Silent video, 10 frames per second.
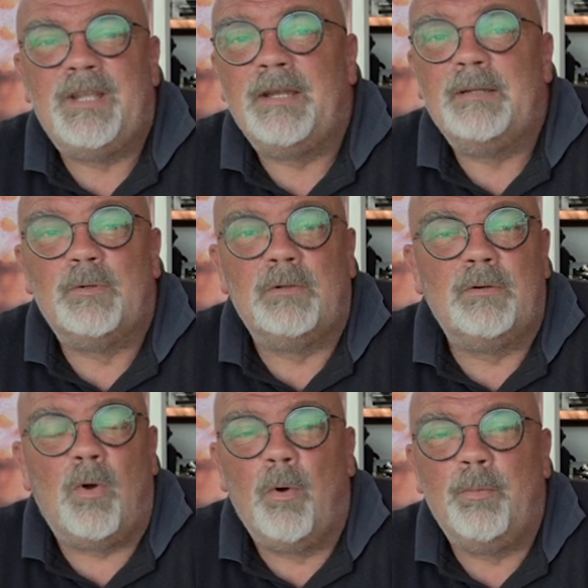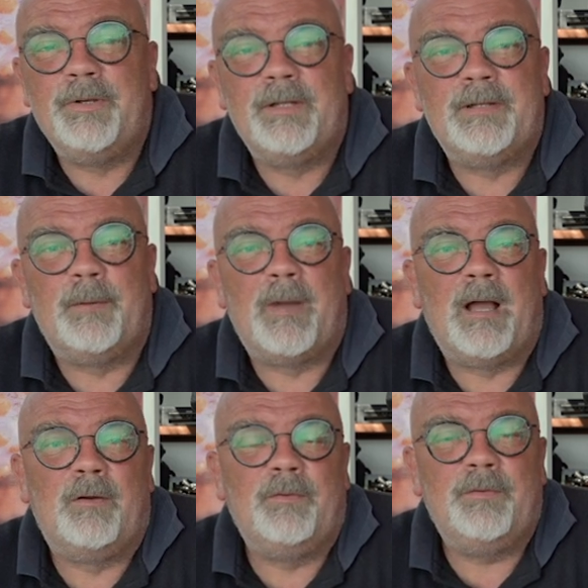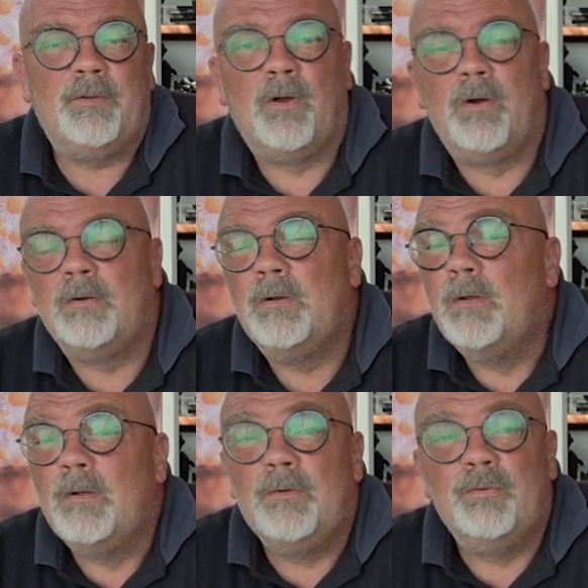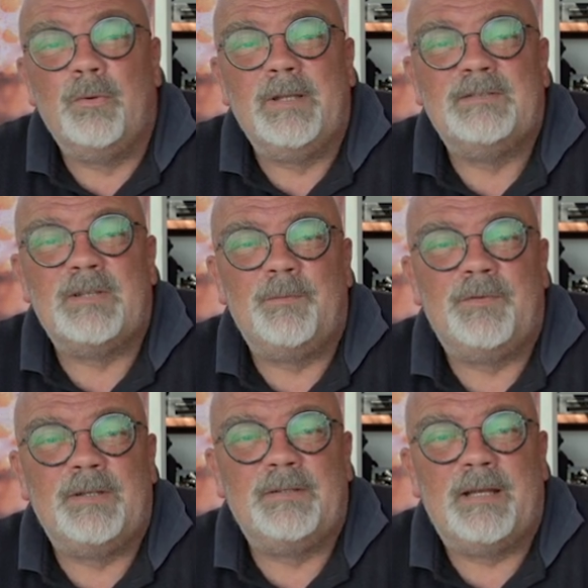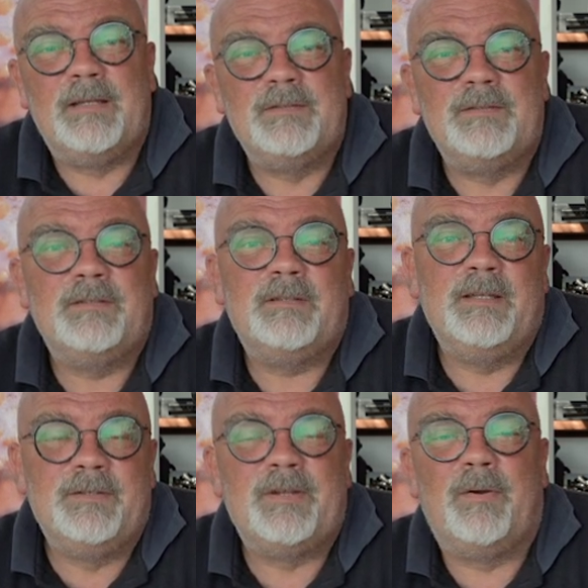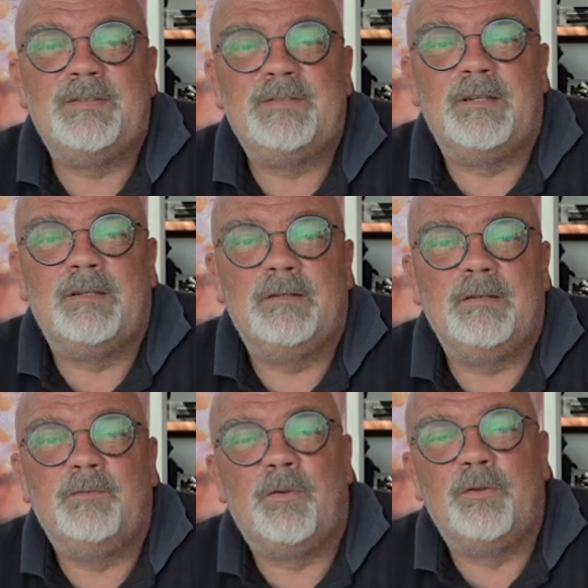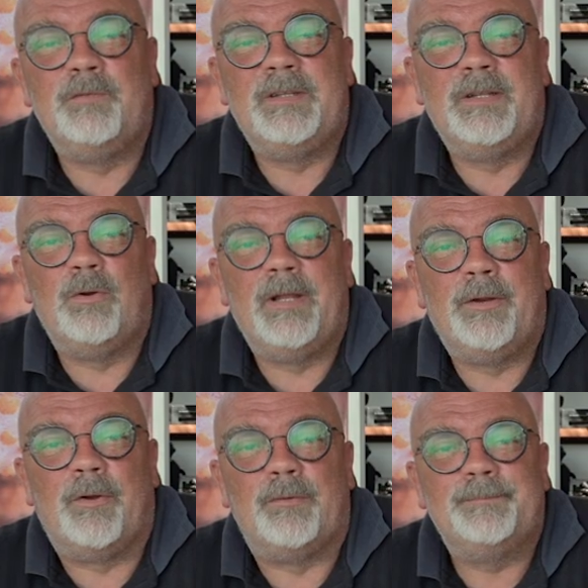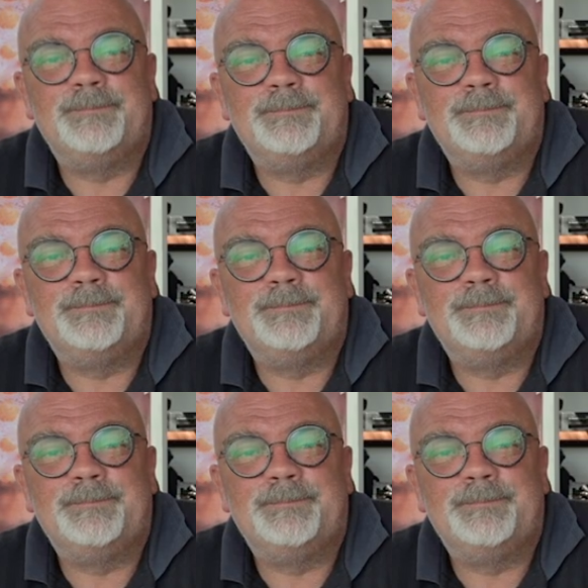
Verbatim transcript: the animal opening their mouth or doing something that is interesting for the video later on.